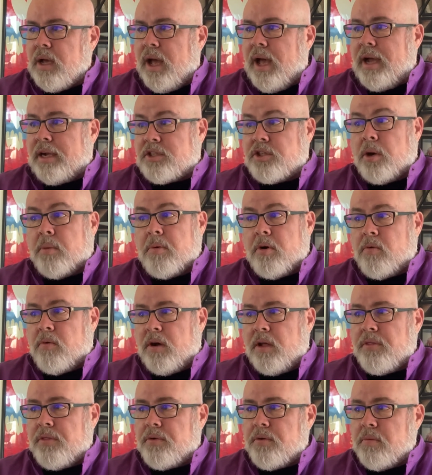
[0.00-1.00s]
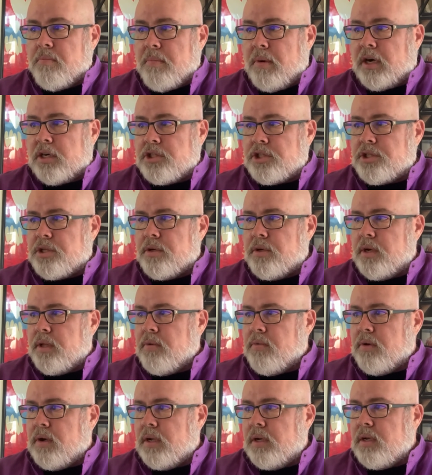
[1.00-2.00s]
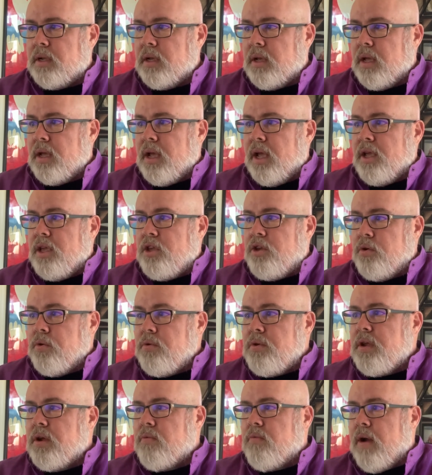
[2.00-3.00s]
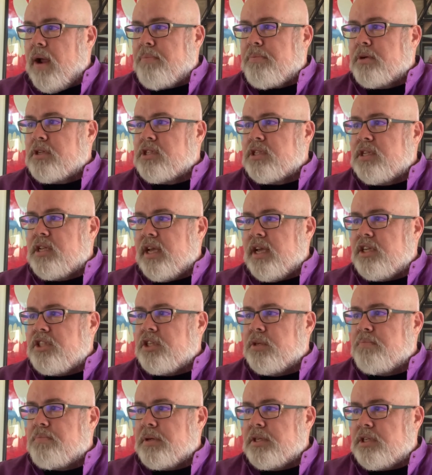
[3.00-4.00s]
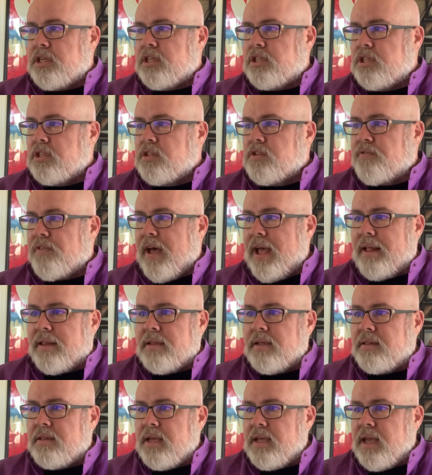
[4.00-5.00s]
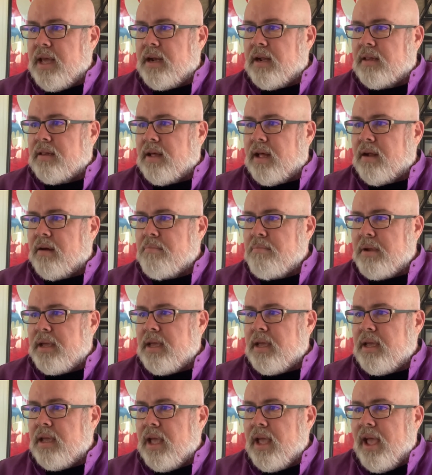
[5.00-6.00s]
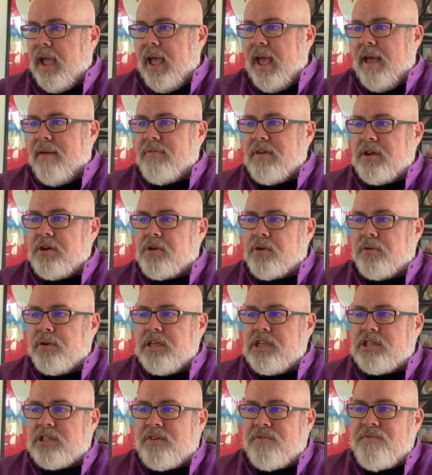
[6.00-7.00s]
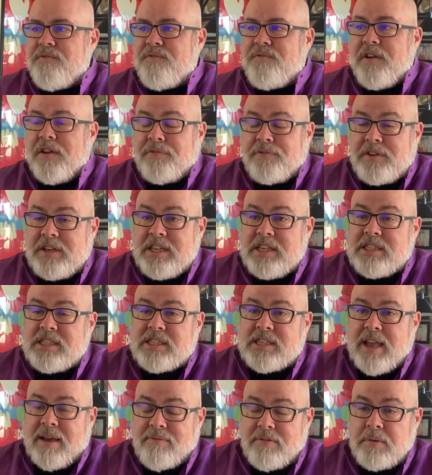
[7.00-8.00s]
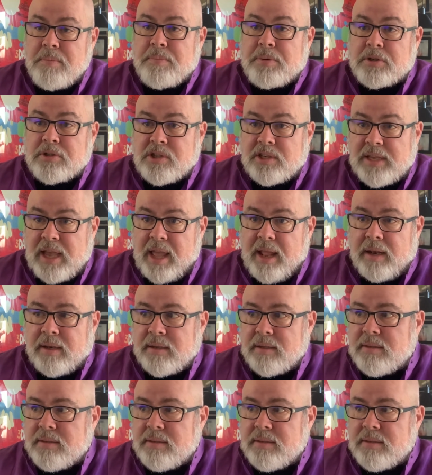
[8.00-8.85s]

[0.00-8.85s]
October 1 through March 31, union representation petitions filed at the NLRB have increased 57%.